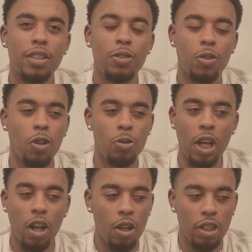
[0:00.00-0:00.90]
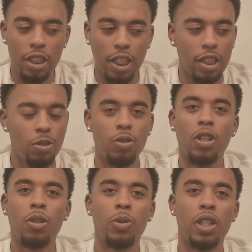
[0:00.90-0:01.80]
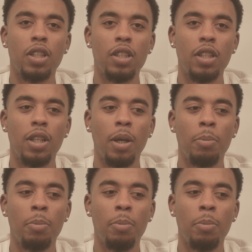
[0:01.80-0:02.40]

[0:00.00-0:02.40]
You got all of the things you deal with in the hood,